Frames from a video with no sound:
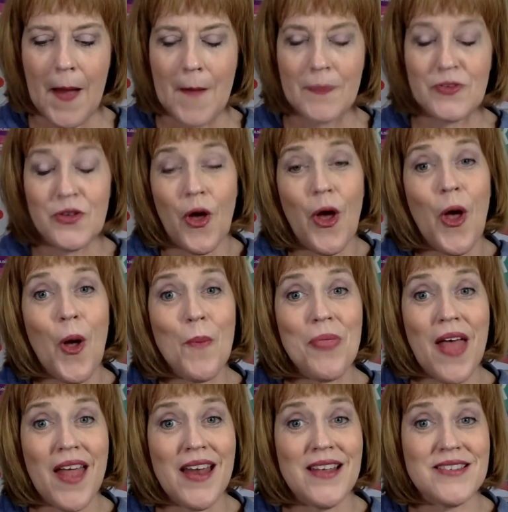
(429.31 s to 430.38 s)
So I hope
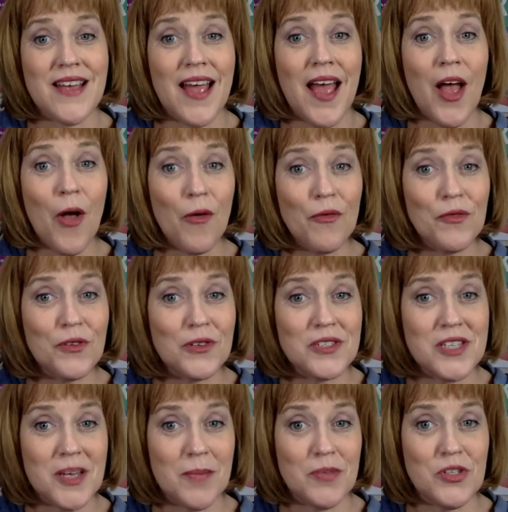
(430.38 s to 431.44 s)
that is a helpful
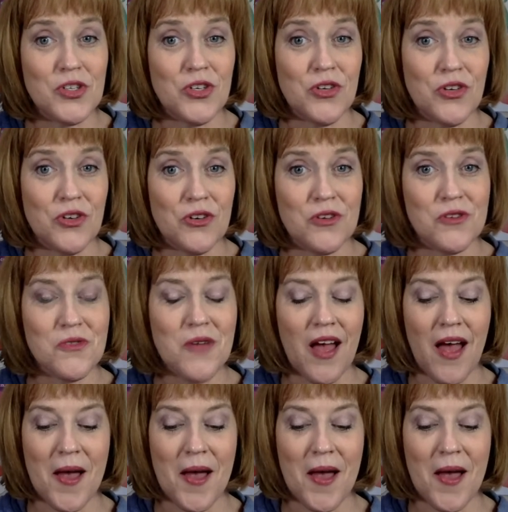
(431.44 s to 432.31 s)
tip to you